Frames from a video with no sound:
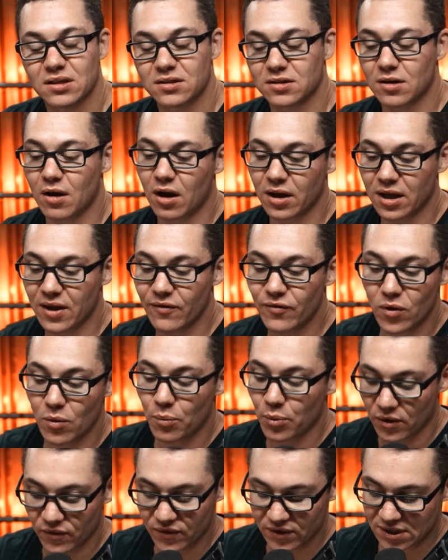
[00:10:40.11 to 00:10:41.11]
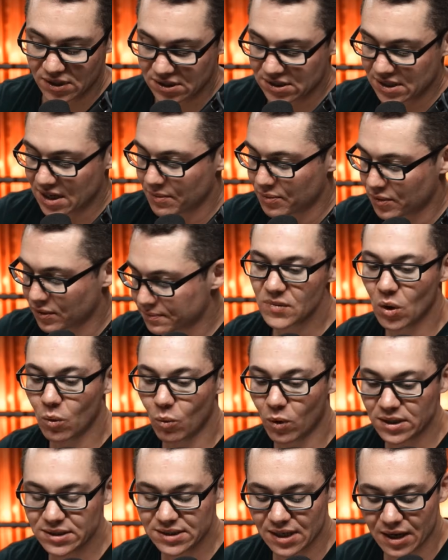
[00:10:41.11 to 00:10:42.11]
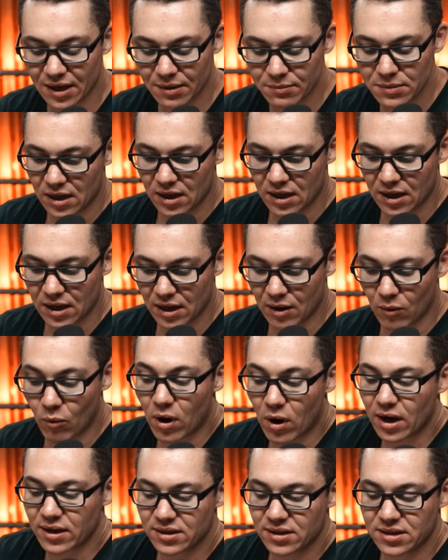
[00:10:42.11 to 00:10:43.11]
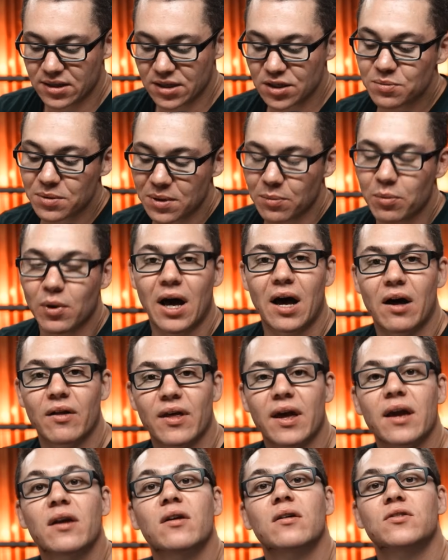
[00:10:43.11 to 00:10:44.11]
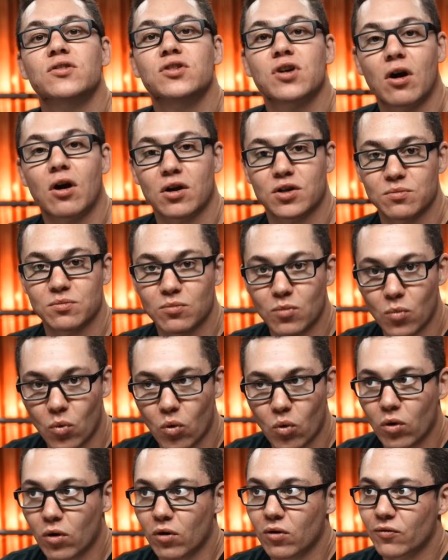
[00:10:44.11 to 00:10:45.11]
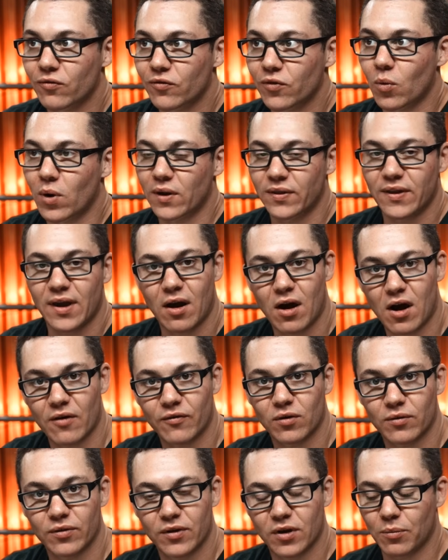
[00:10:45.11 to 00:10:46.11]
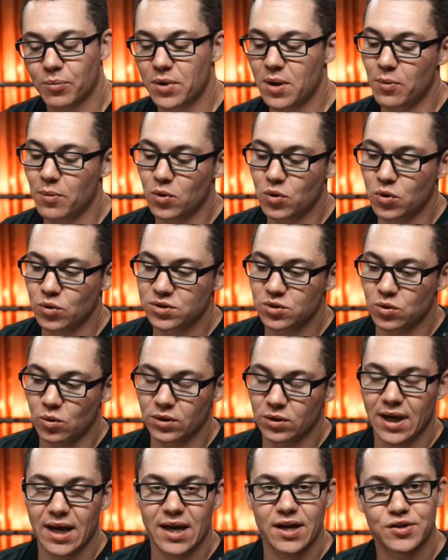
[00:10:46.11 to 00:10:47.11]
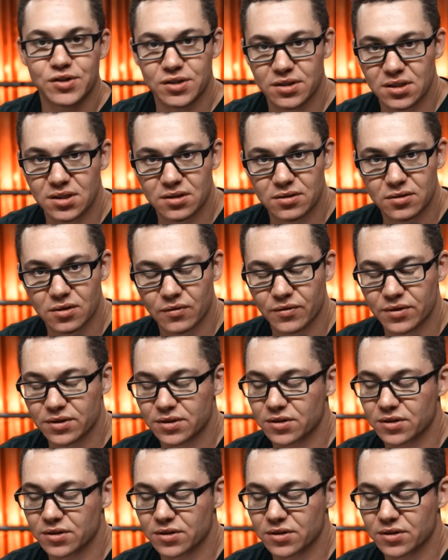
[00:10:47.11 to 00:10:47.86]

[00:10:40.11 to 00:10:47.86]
So I'll give you a perfect example. One time, I wanted to teach people how they could charge more for what they offer. There are people who sold agency service.